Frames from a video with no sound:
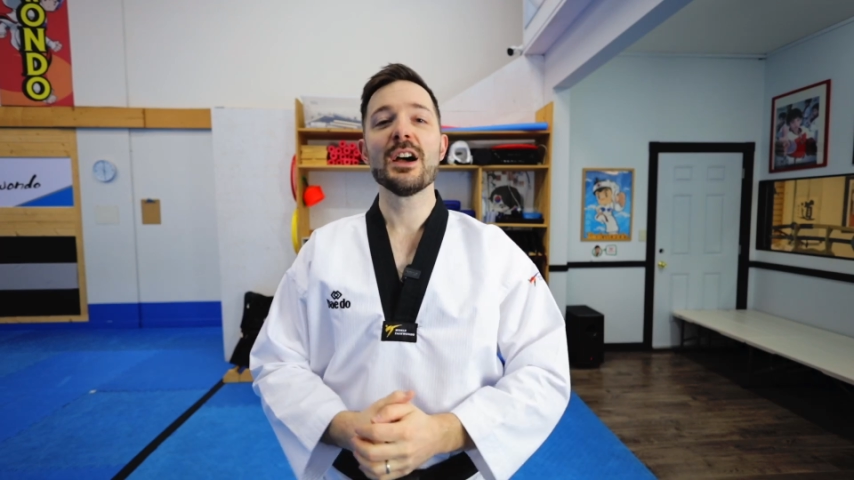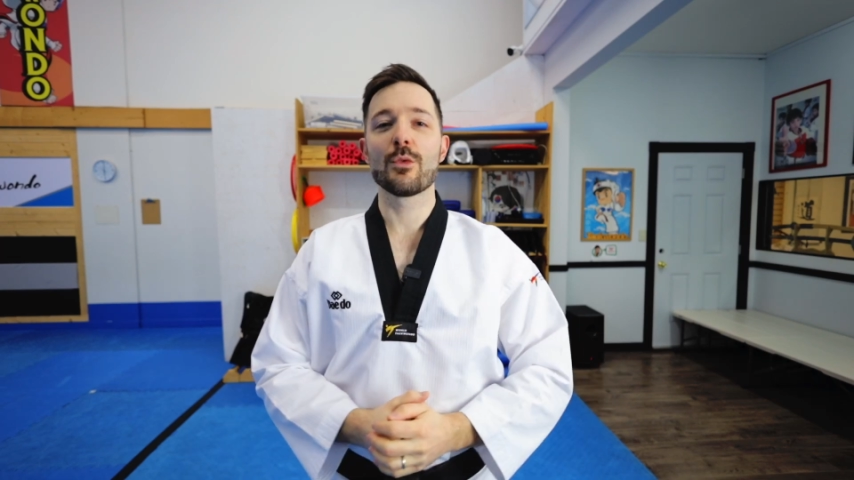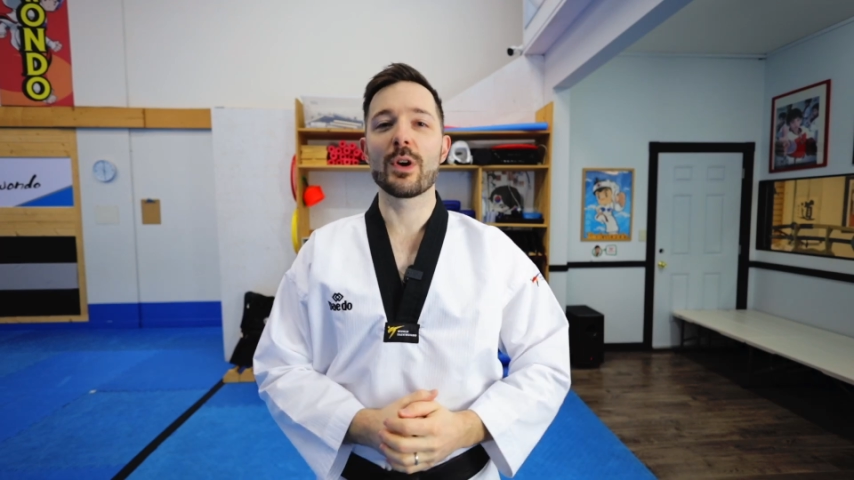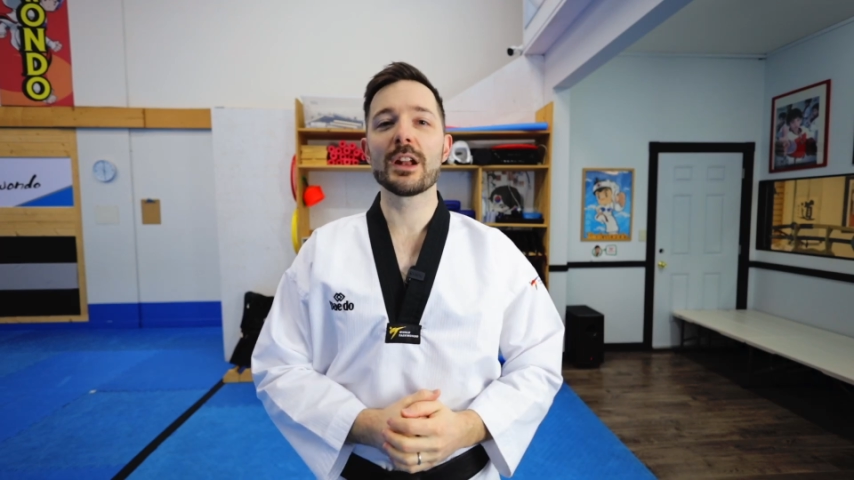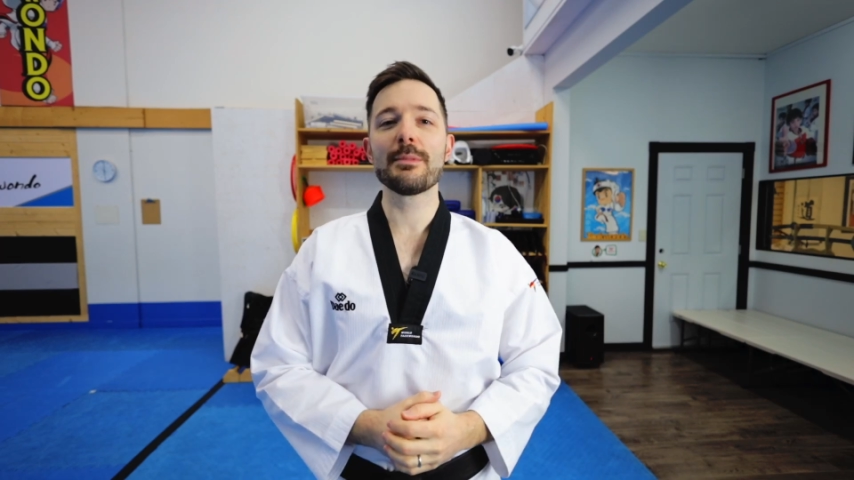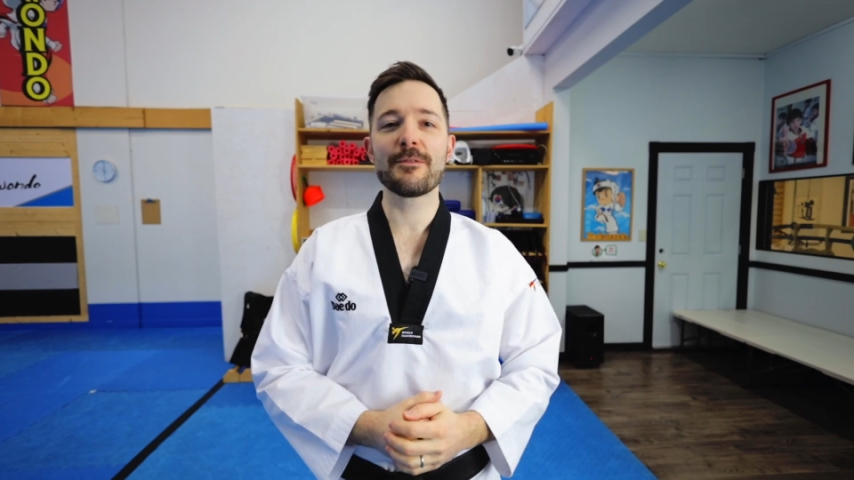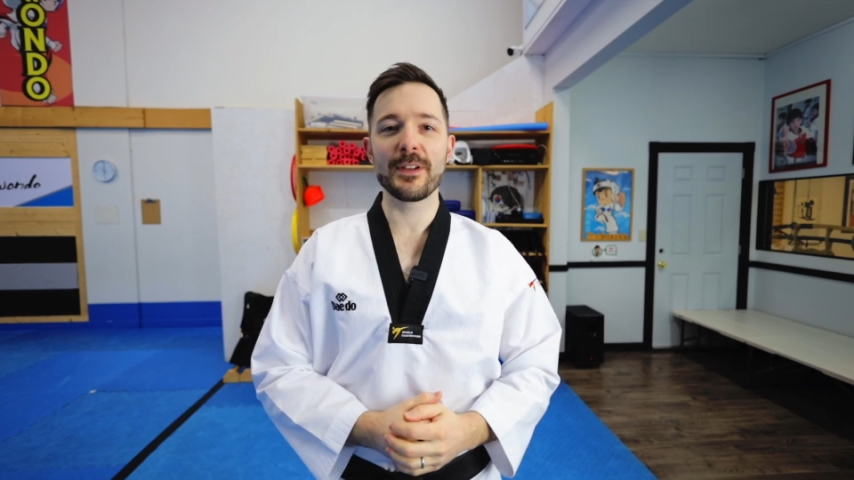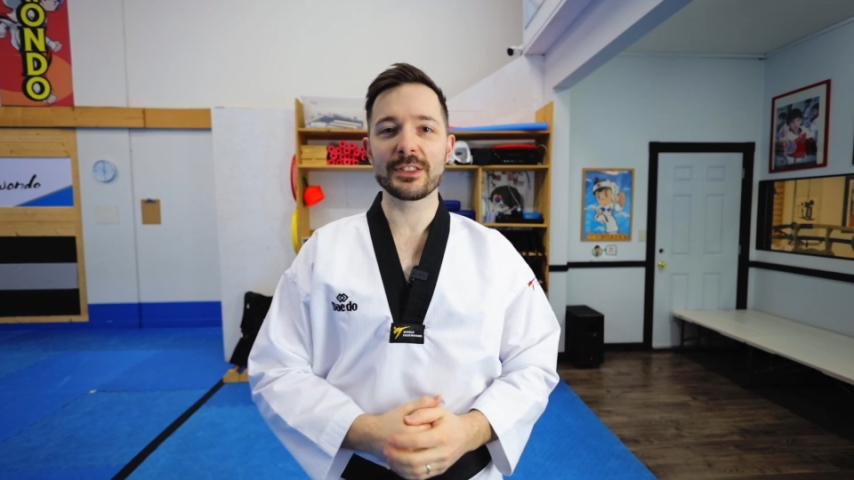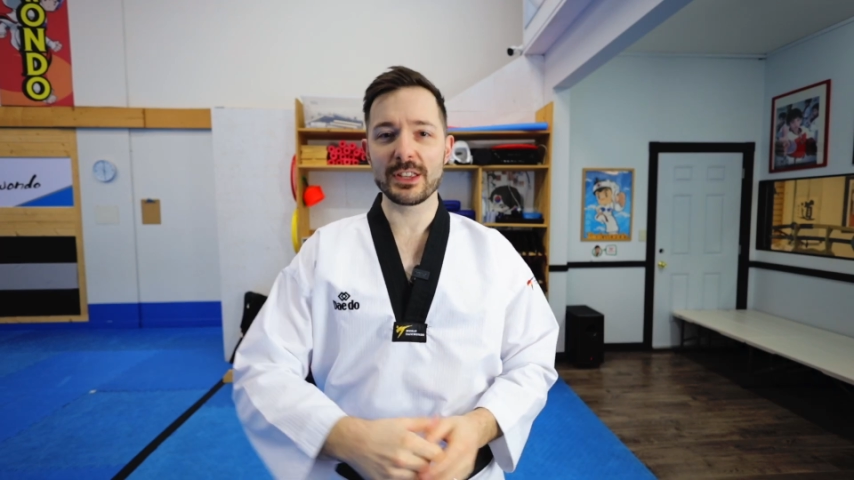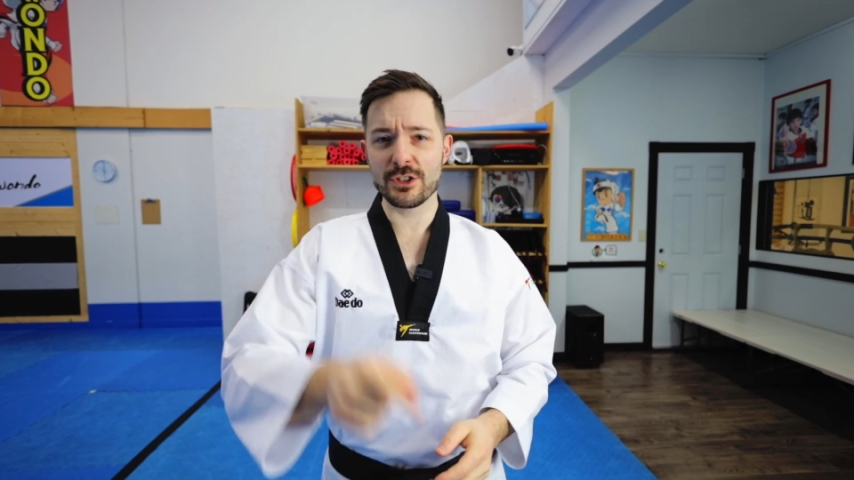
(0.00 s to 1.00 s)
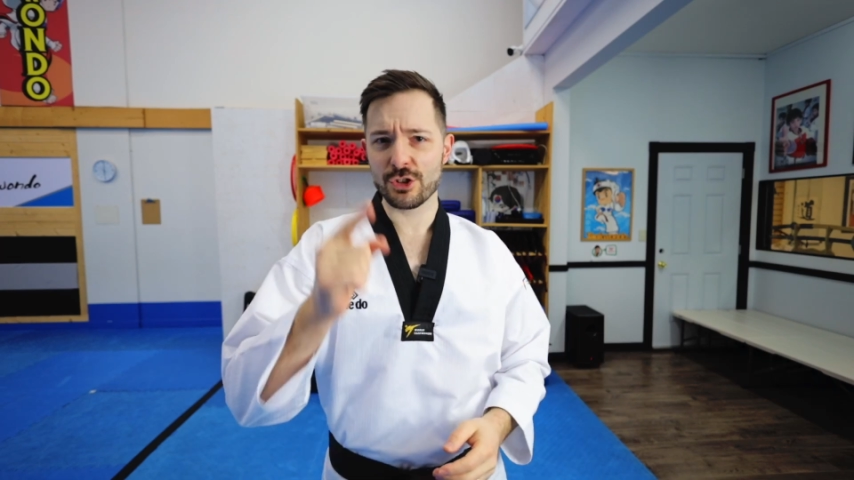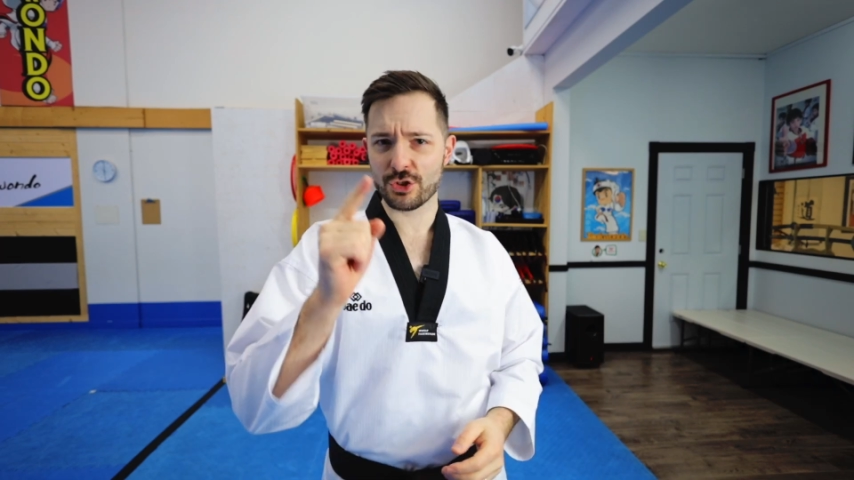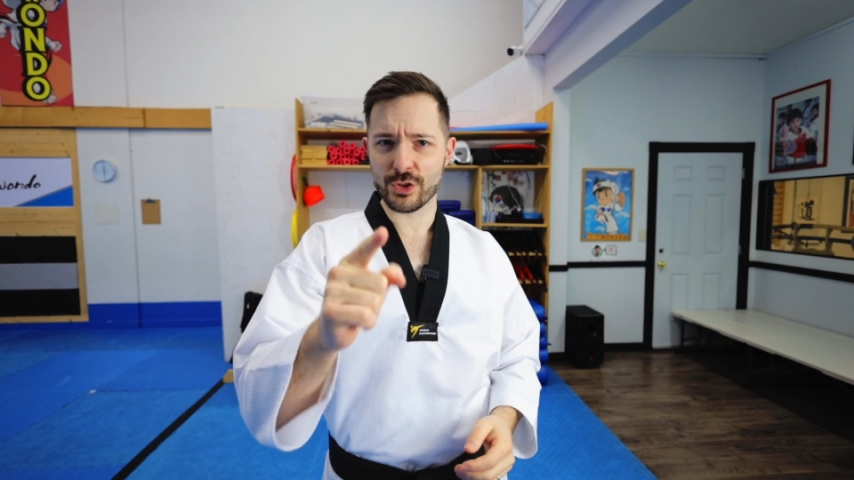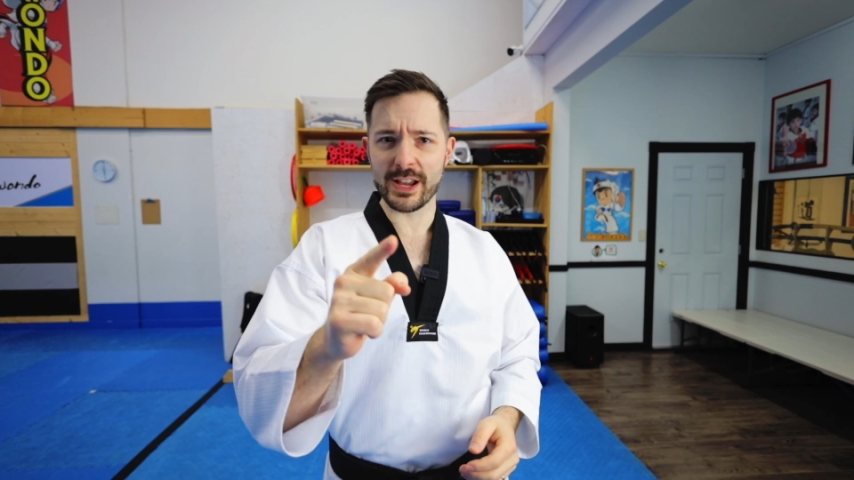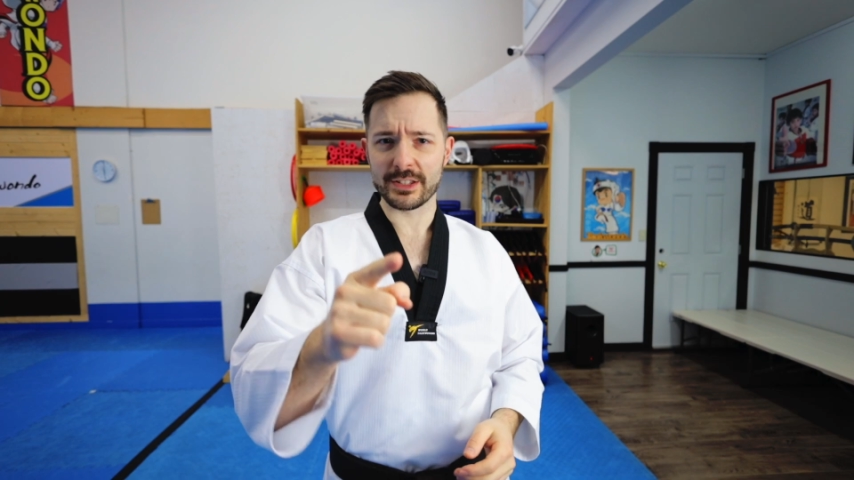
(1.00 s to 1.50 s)
We're going to be fixing your
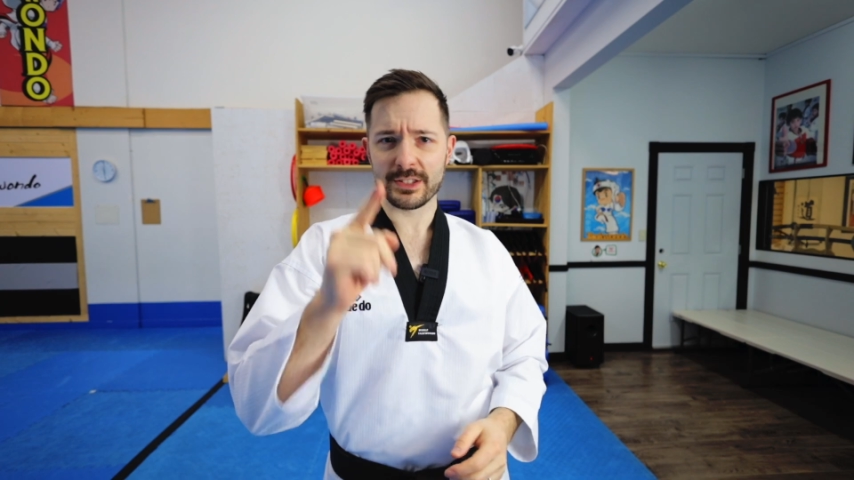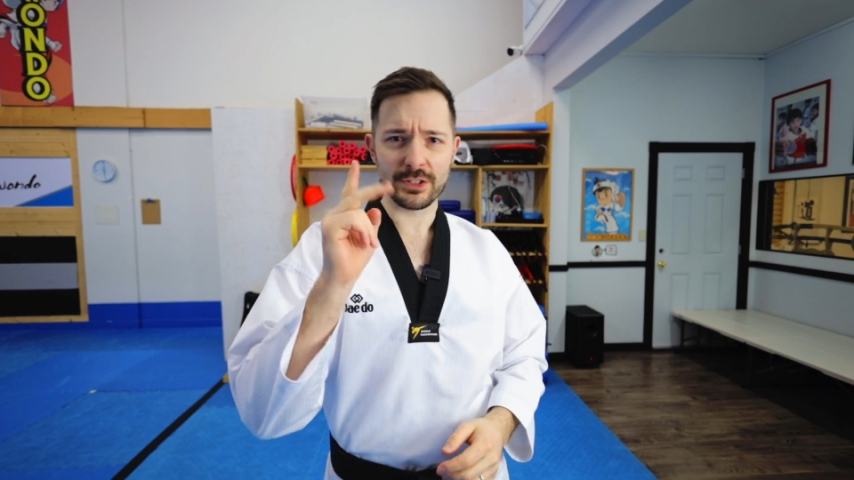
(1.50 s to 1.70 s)
strikes,